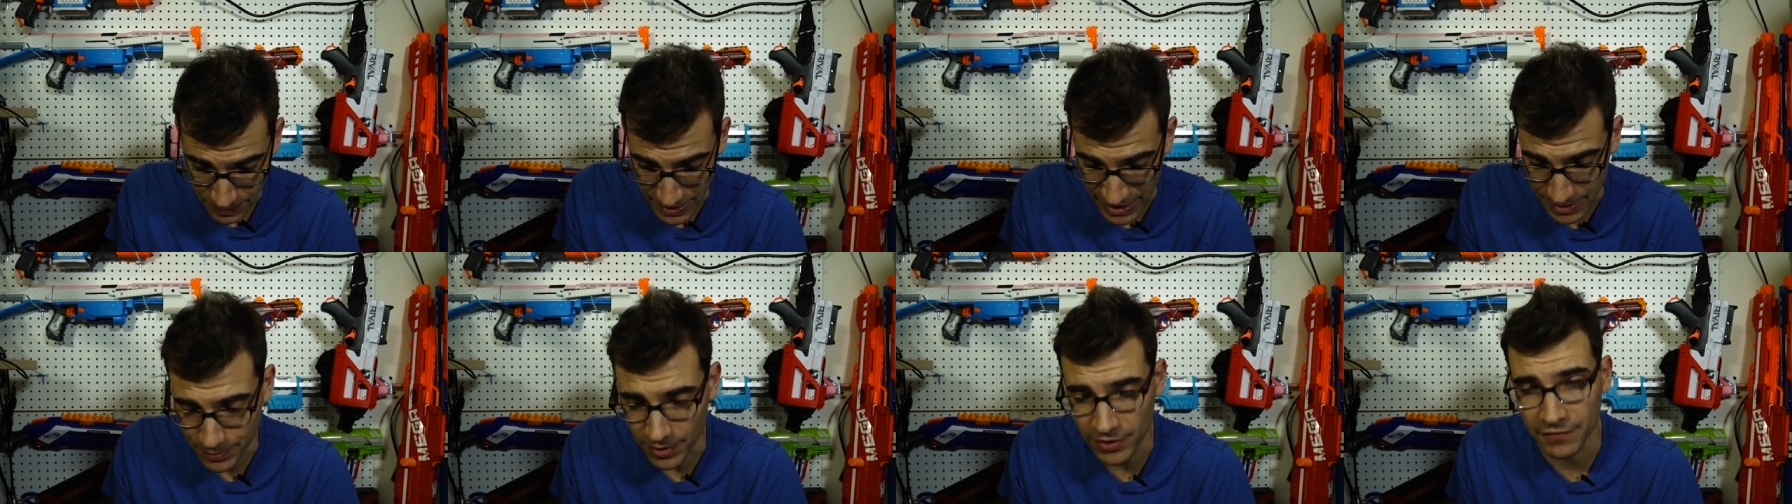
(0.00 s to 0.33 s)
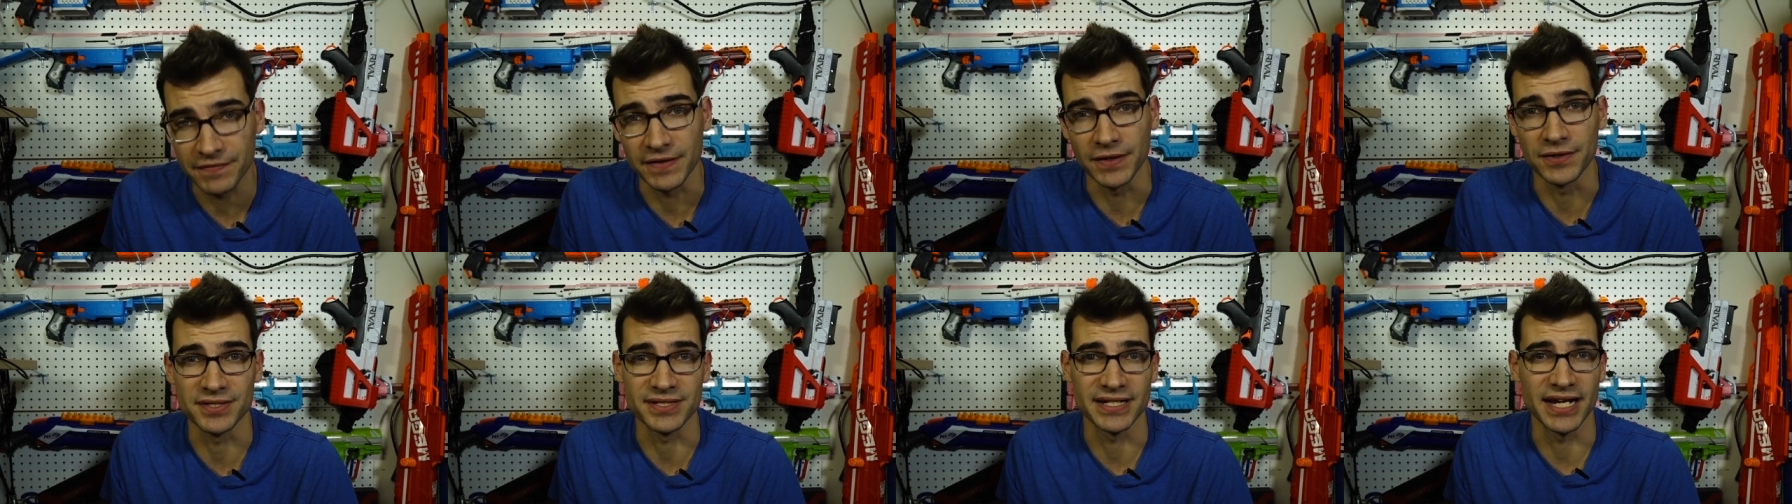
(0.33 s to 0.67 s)

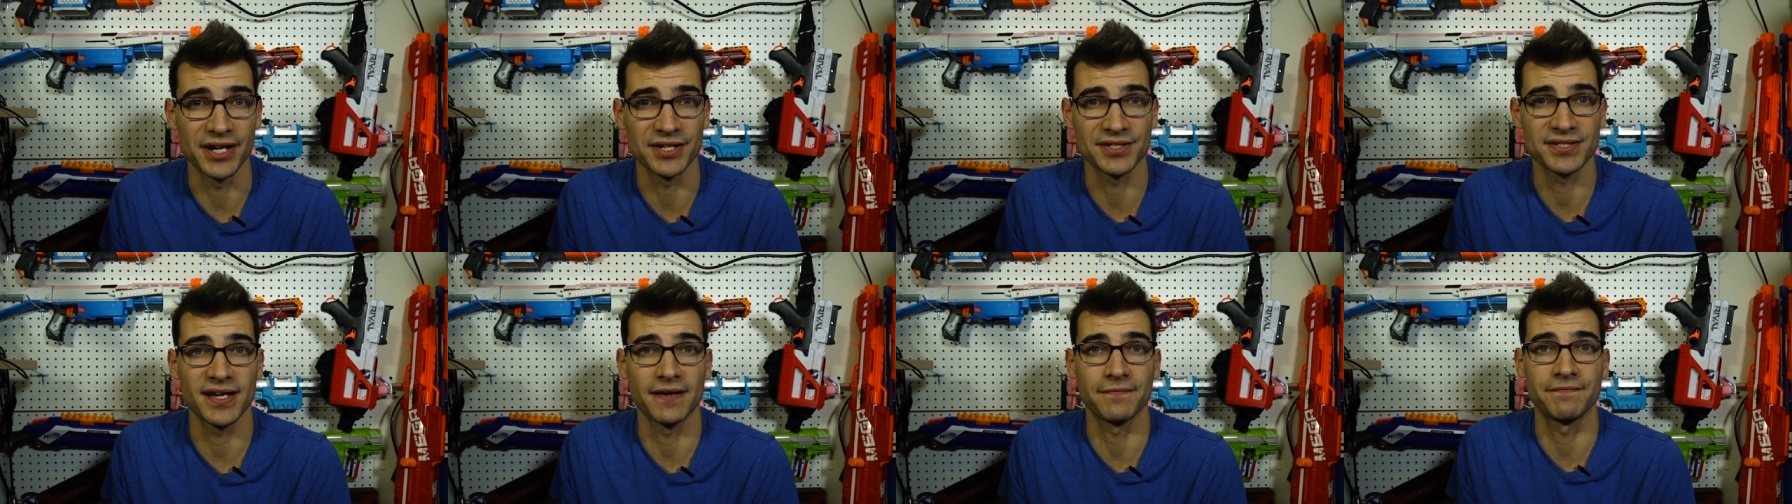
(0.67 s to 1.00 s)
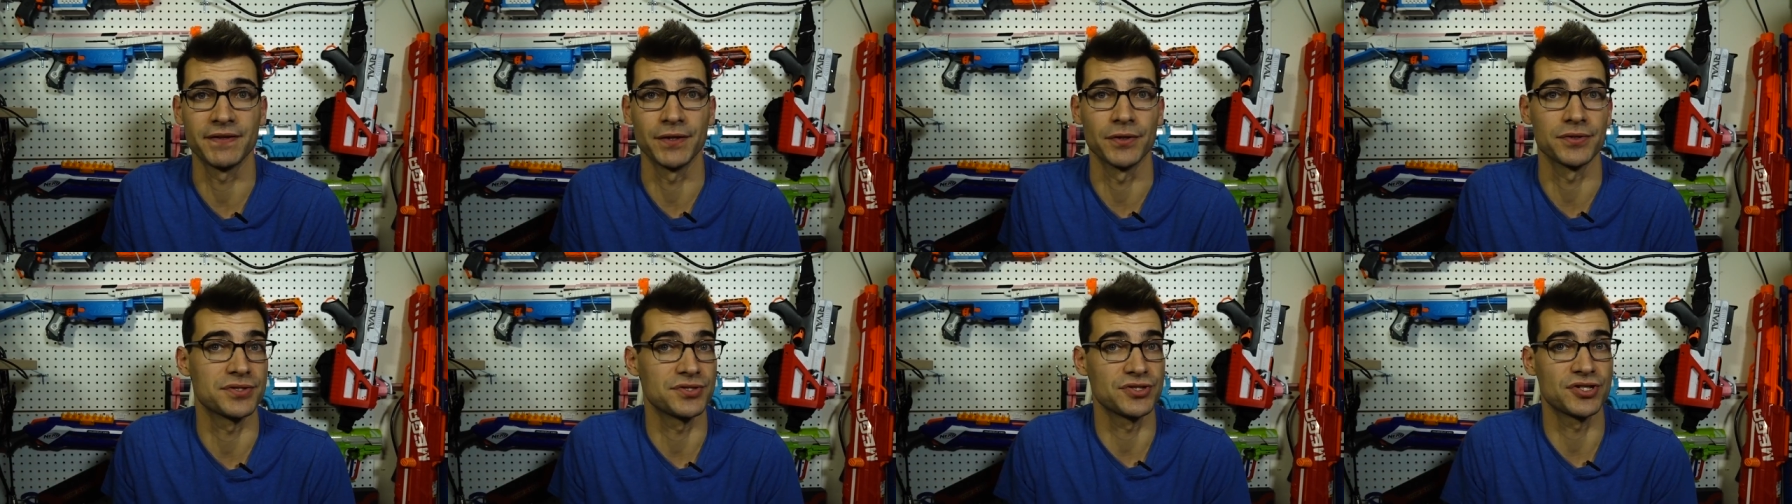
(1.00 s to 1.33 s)
paintball fields and airsoft
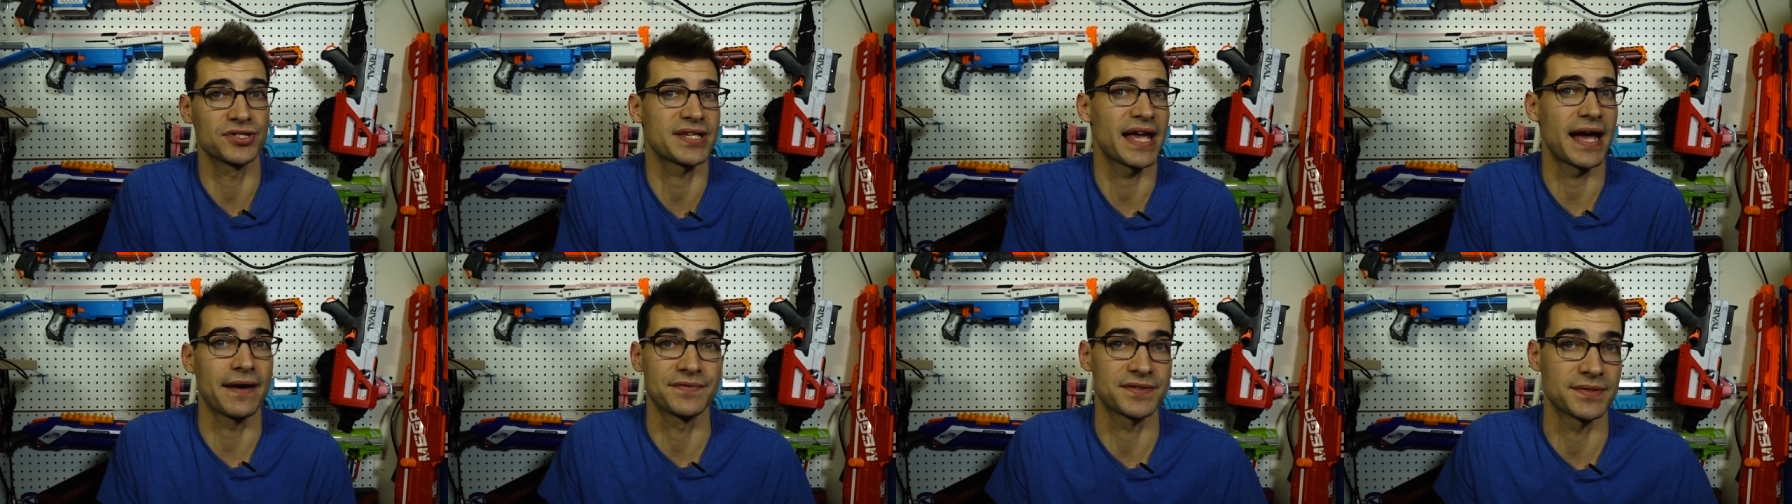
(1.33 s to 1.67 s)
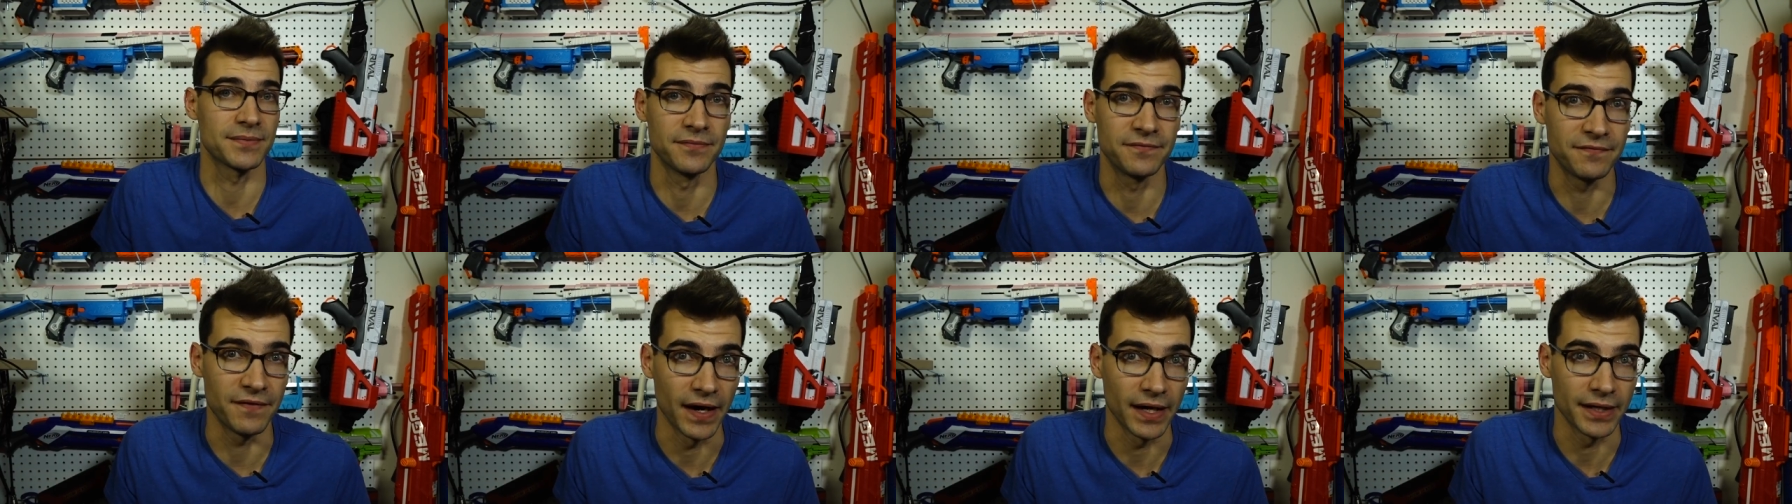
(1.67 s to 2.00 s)
fields and just have
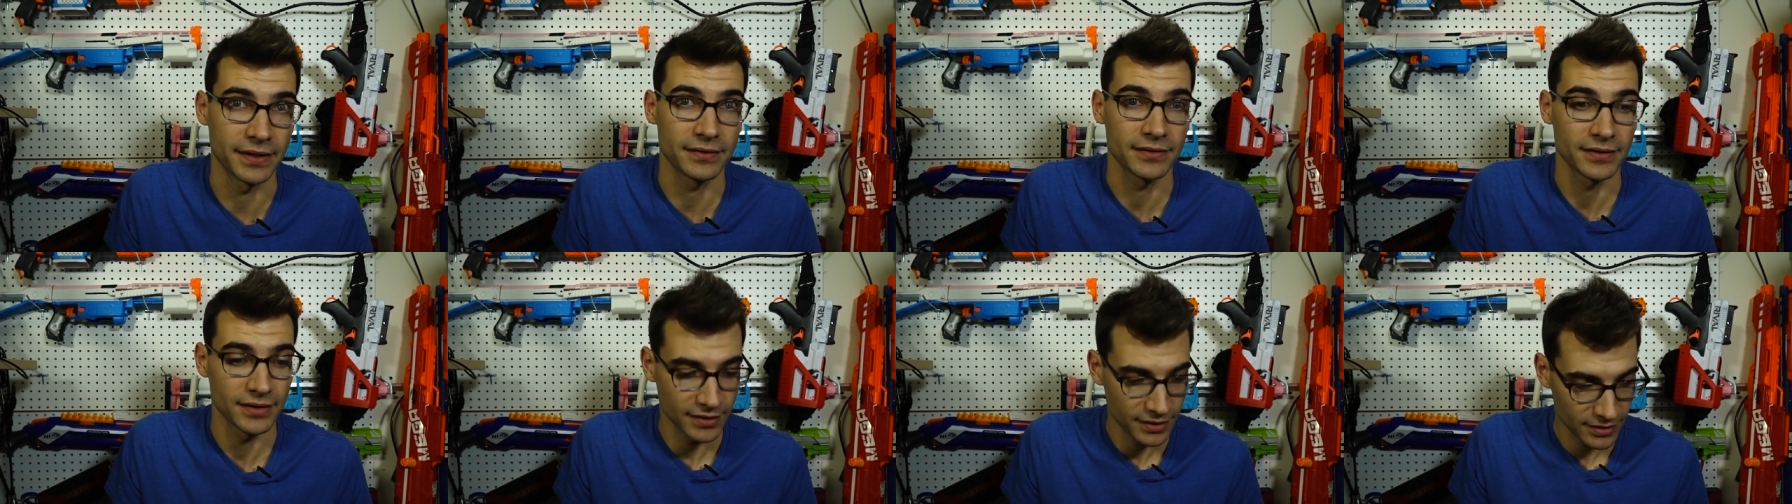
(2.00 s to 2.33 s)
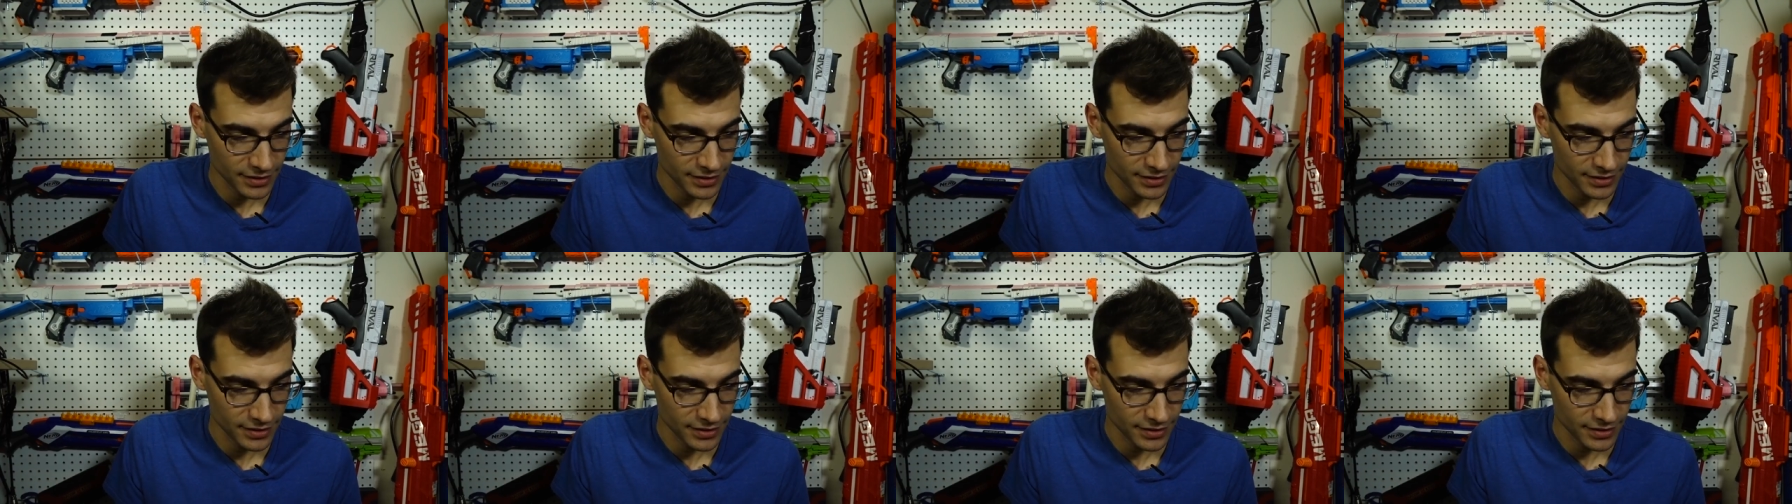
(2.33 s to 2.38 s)
some fun.